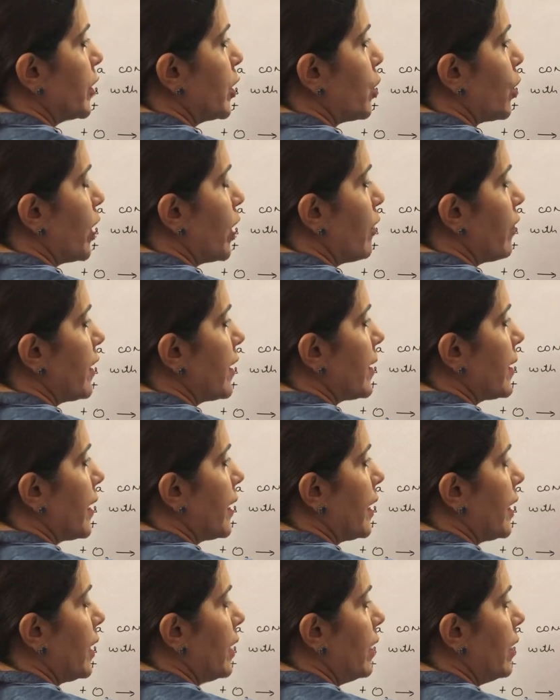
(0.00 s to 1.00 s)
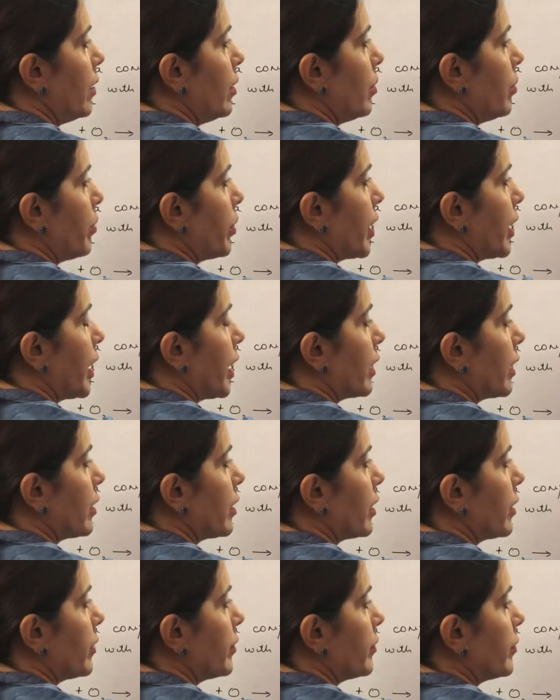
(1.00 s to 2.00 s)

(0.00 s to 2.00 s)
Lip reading: to give a single product.